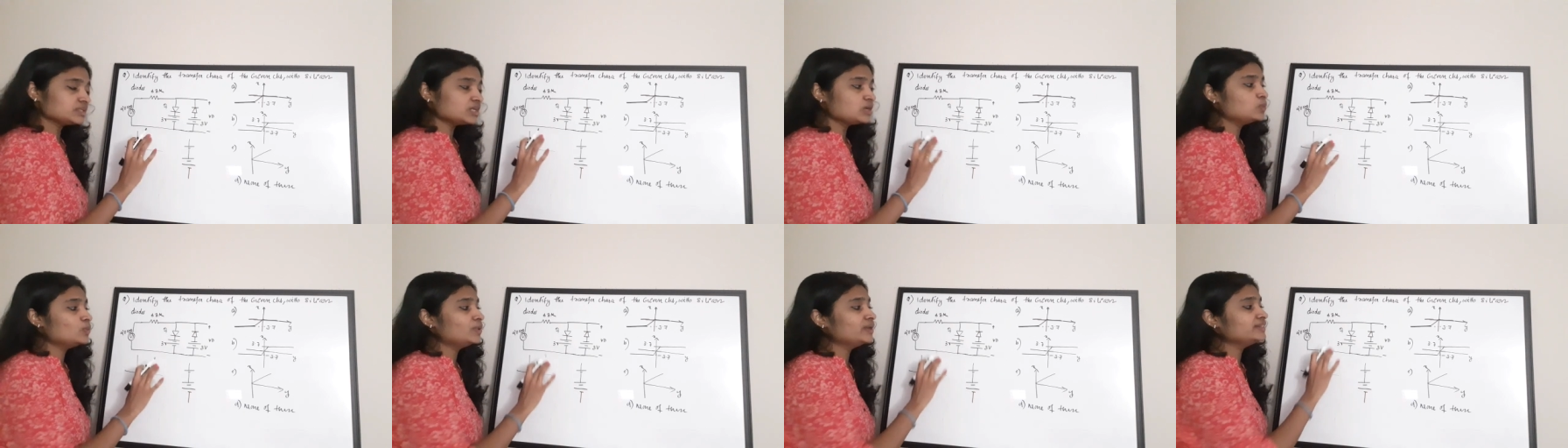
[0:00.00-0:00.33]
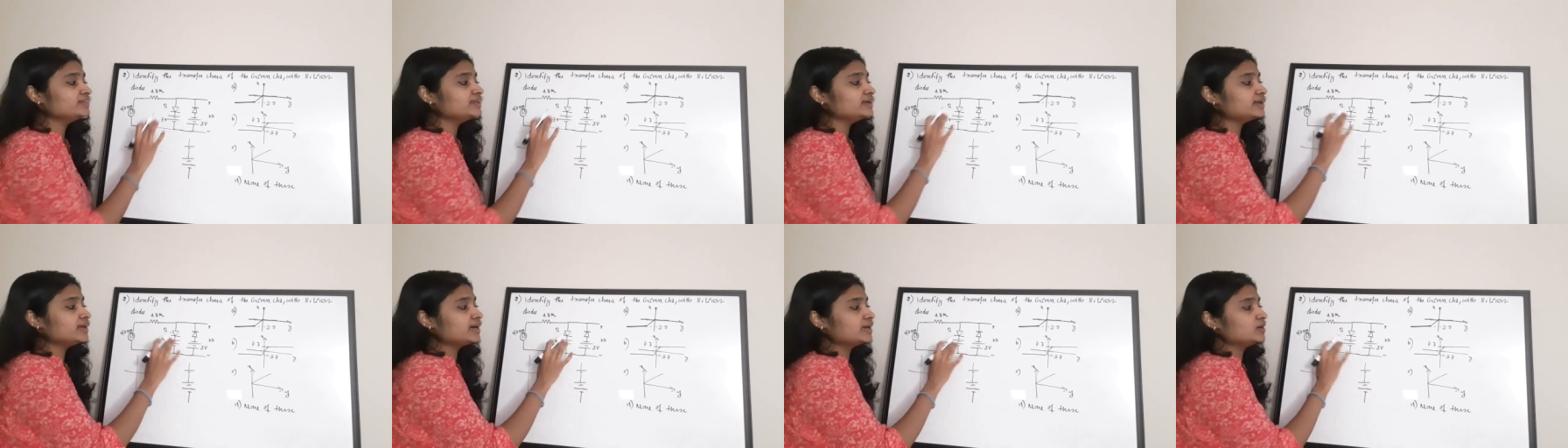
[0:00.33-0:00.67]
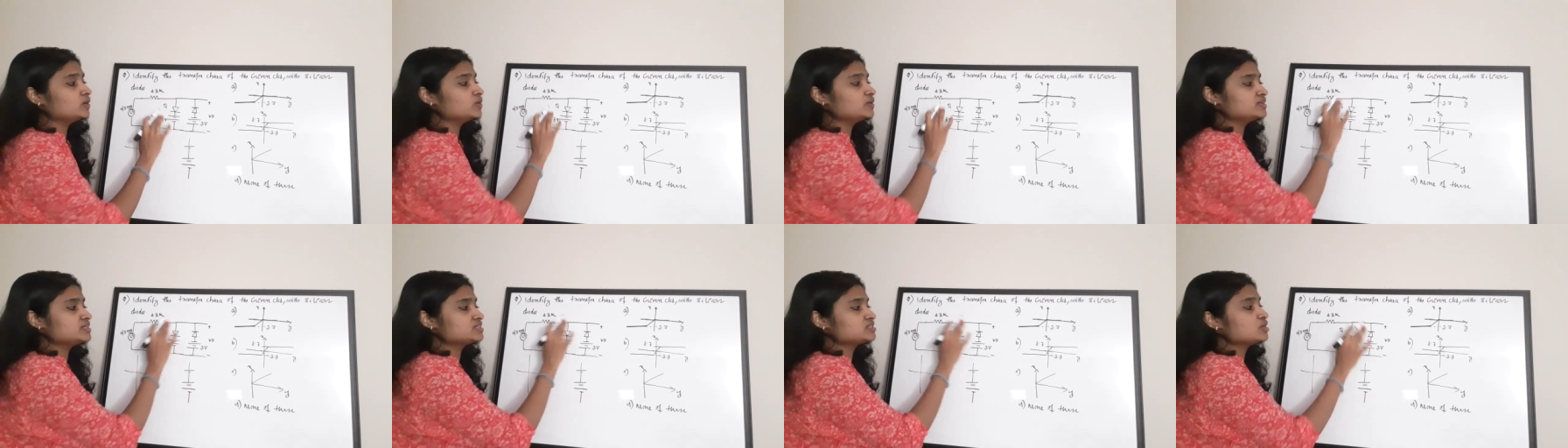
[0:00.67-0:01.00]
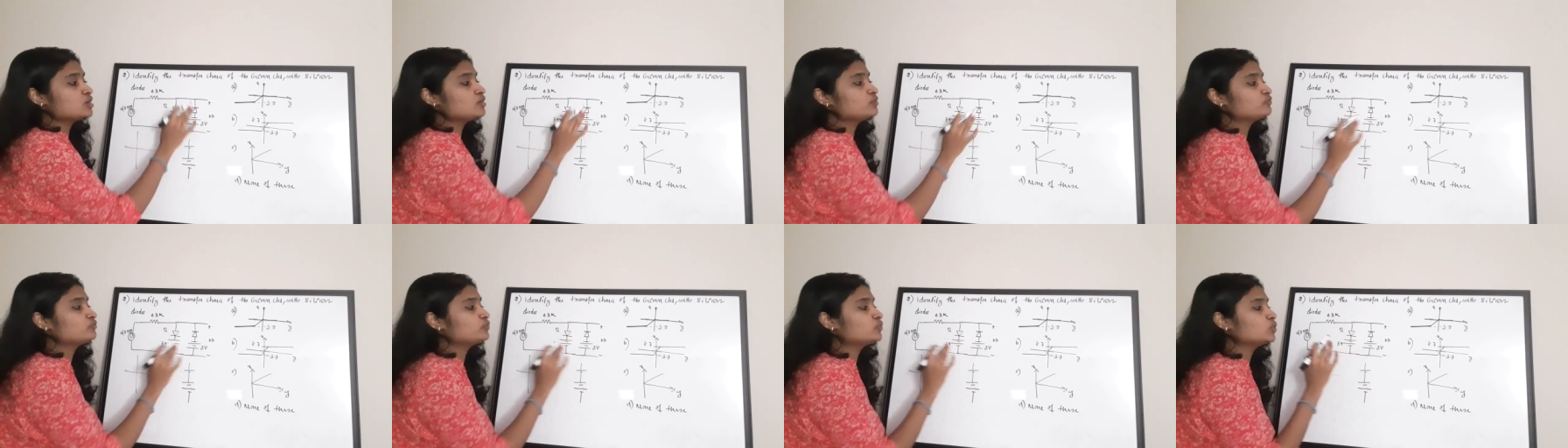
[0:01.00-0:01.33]
when the diode is
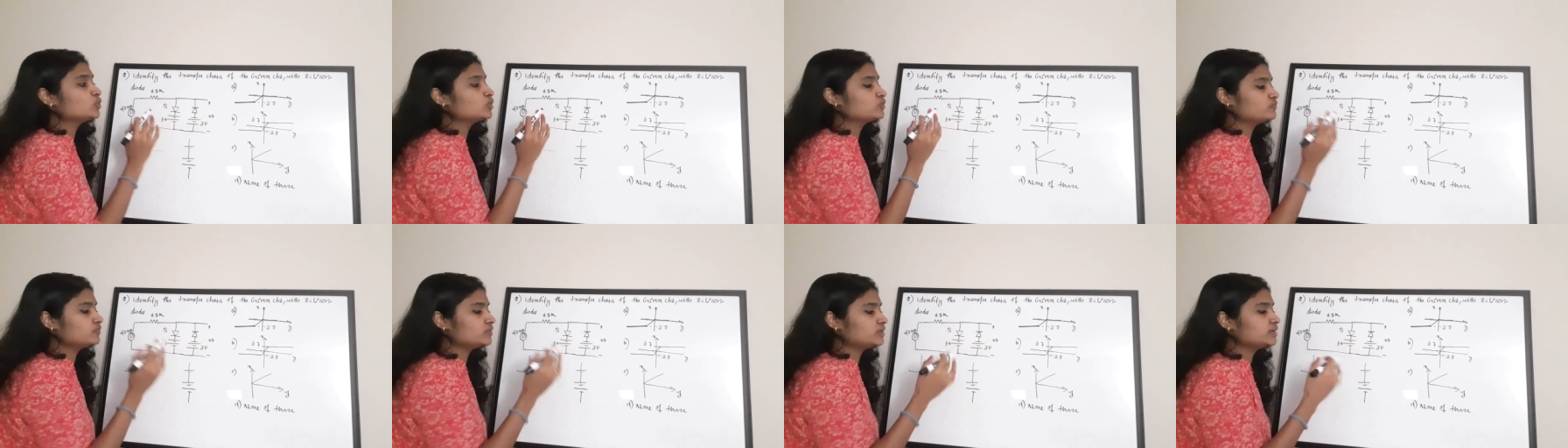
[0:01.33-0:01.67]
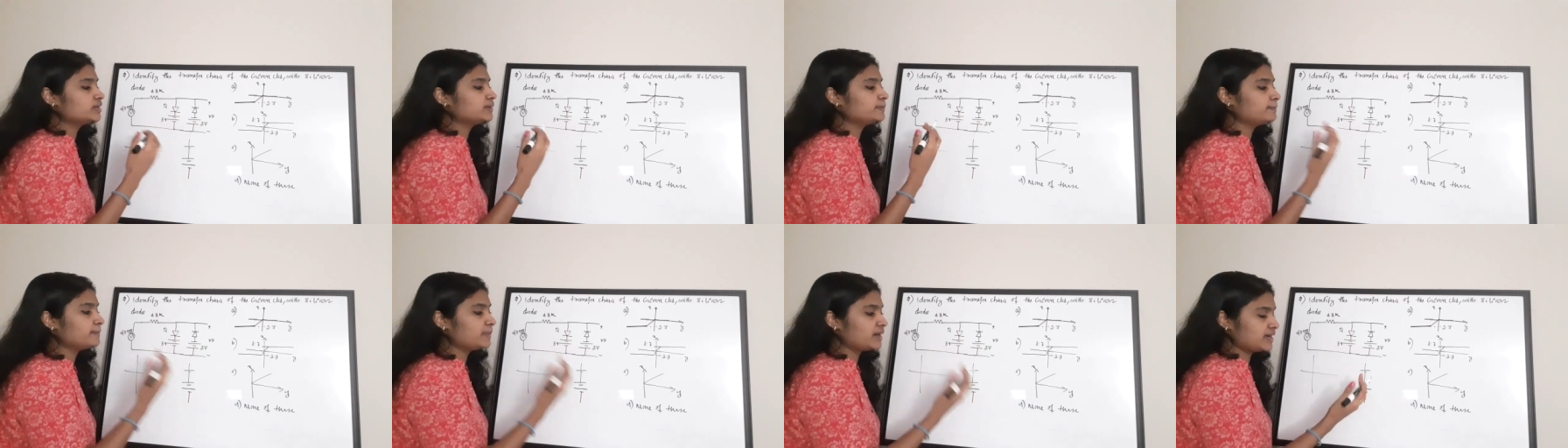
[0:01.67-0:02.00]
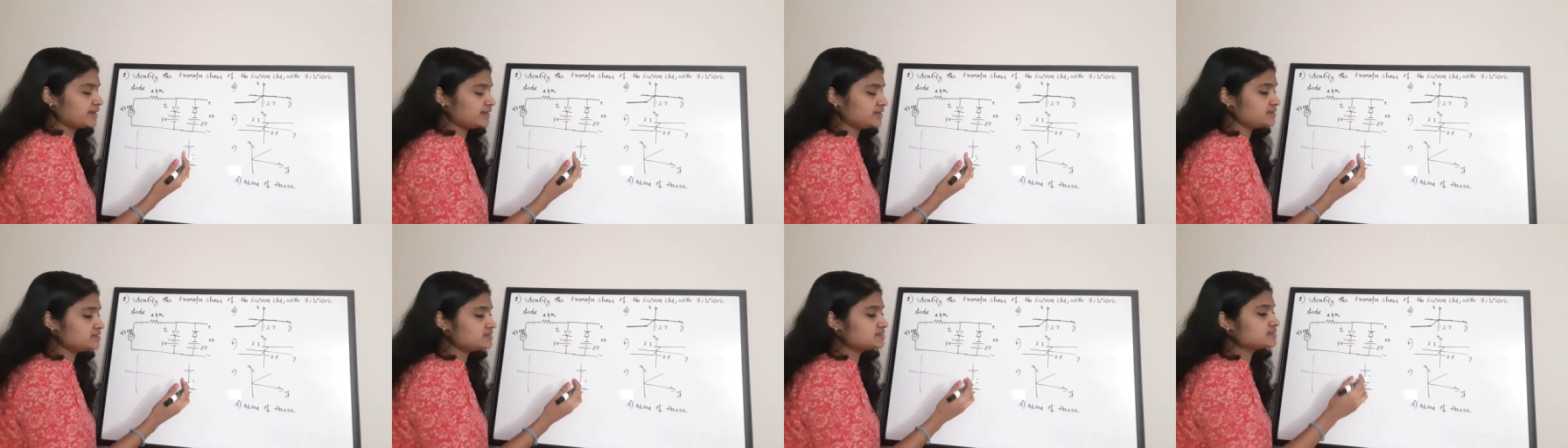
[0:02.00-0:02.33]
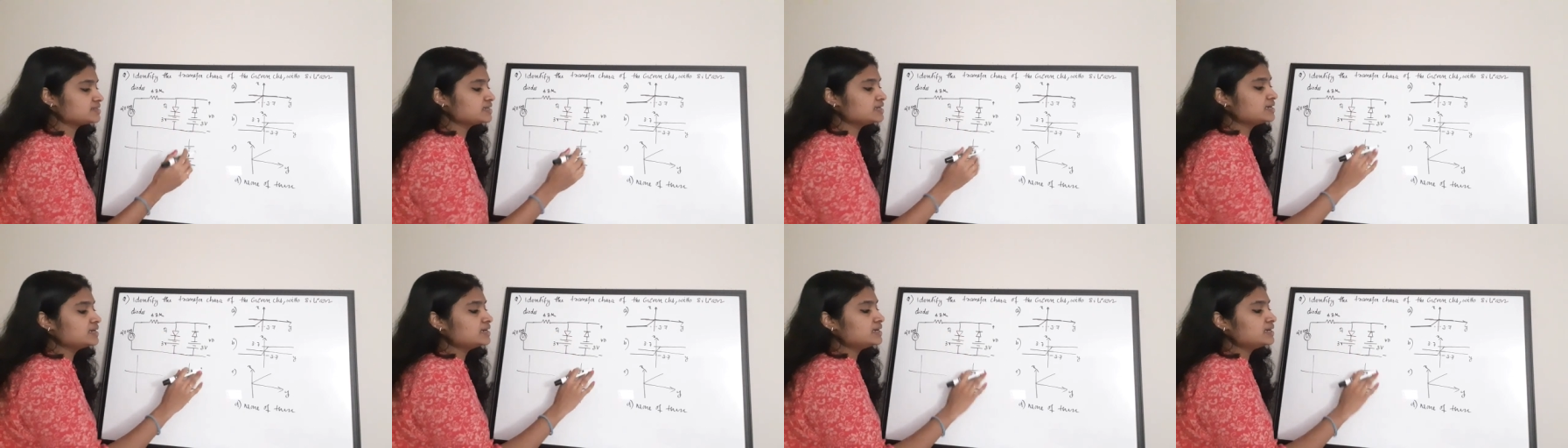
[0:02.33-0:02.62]
forward bias,